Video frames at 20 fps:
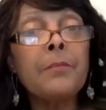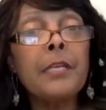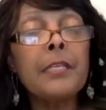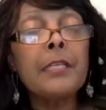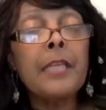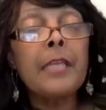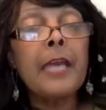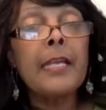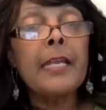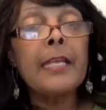
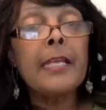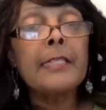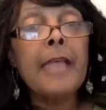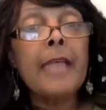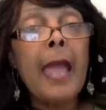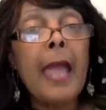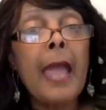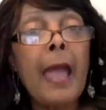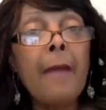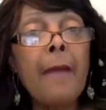that has
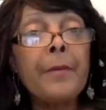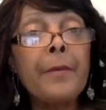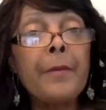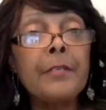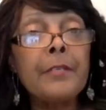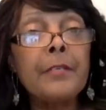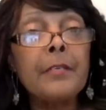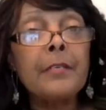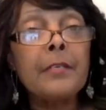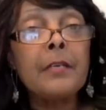
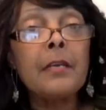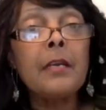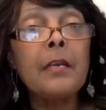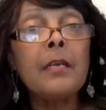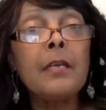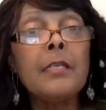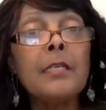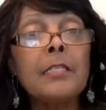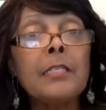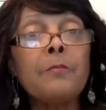happened,
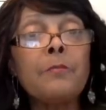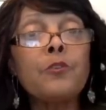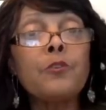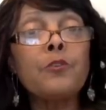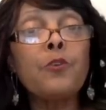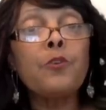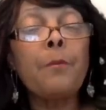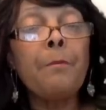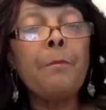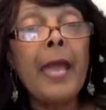some
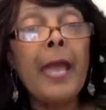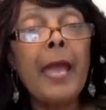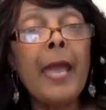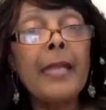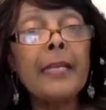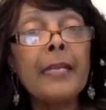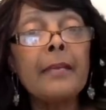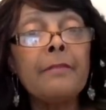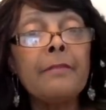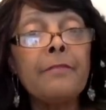traumatic
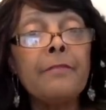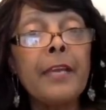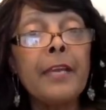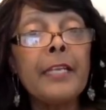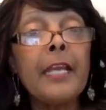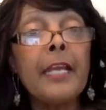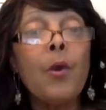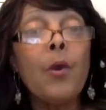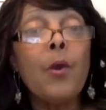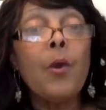event
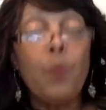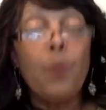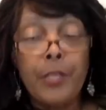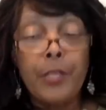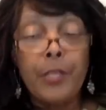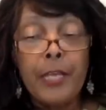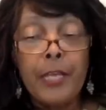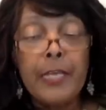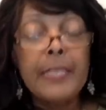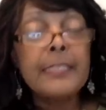where it
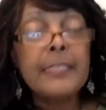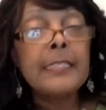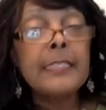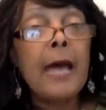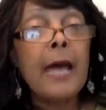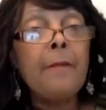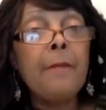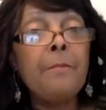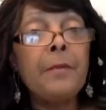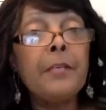has
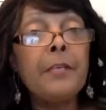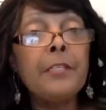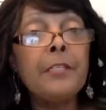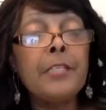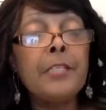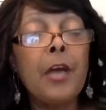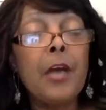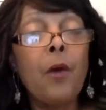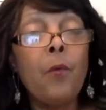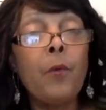not been
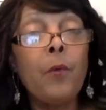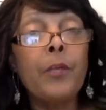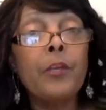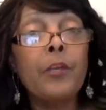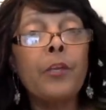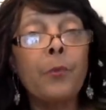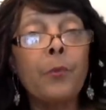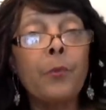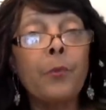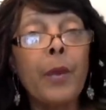dealt with
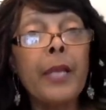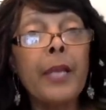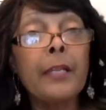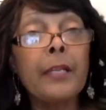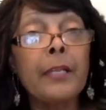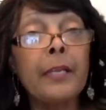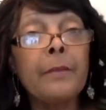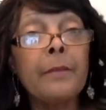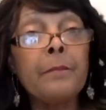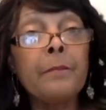
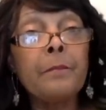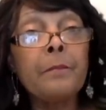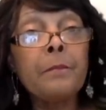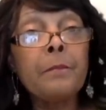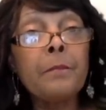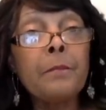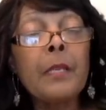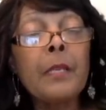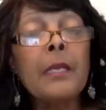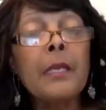correctly.
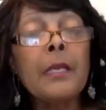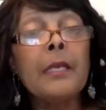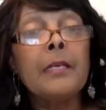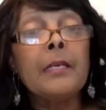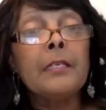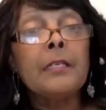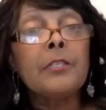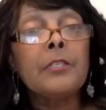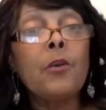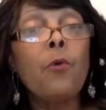
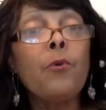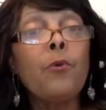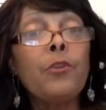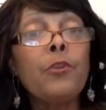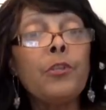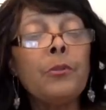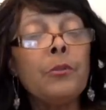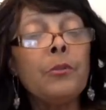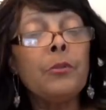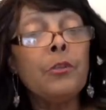So
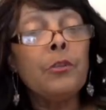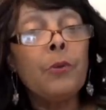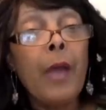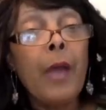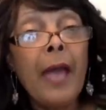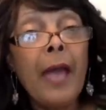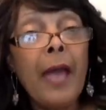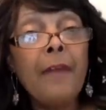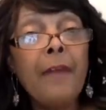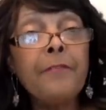you
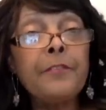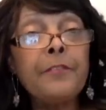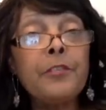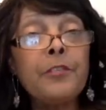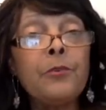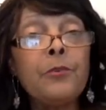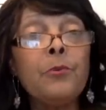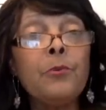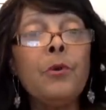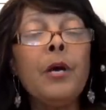have
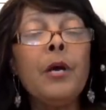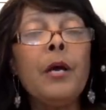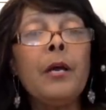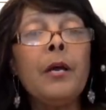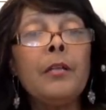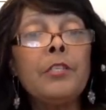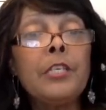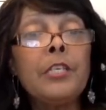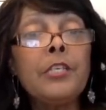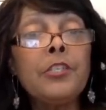to
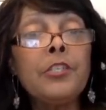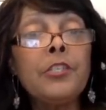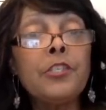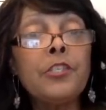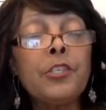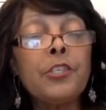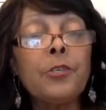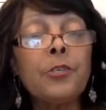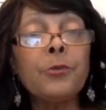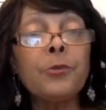teach
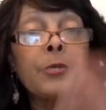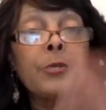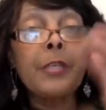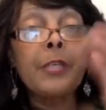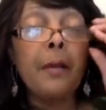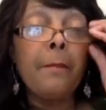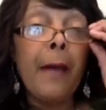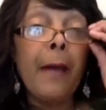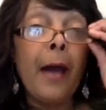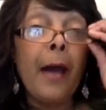children
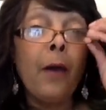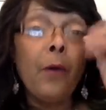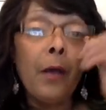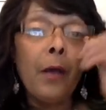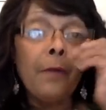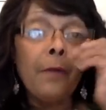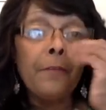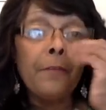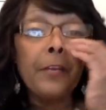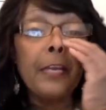about
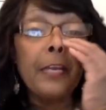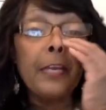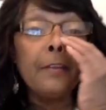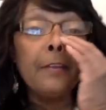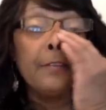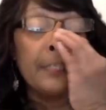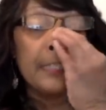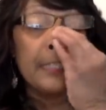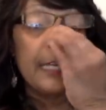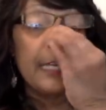forgiveness
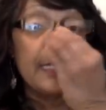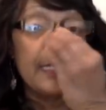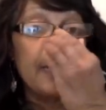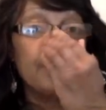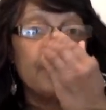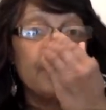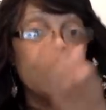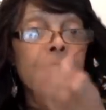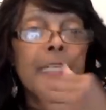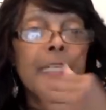and
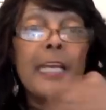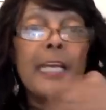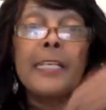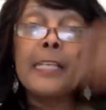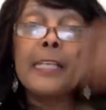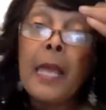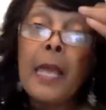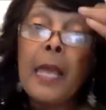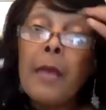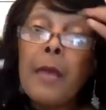understanding,
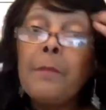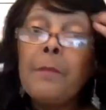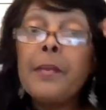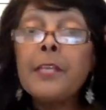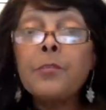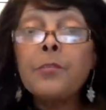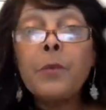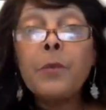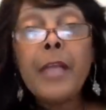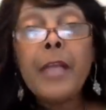because
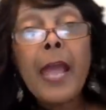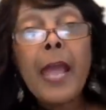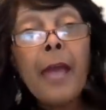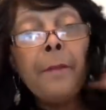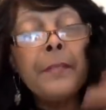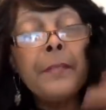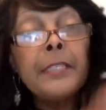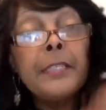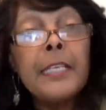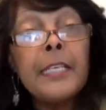what
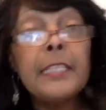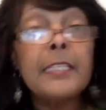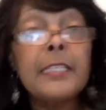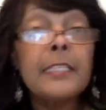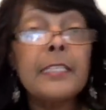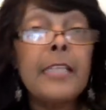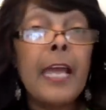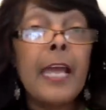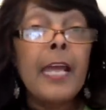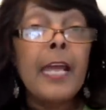happens is
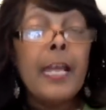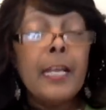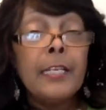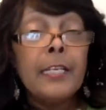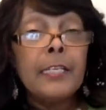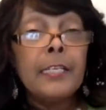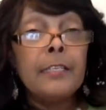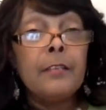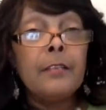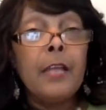that
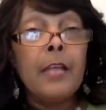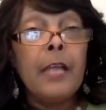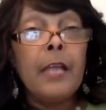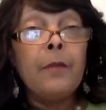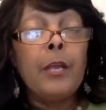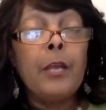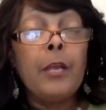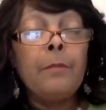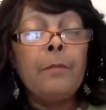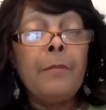
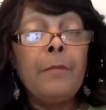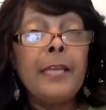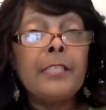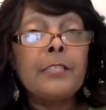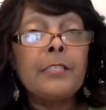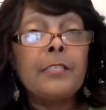it makes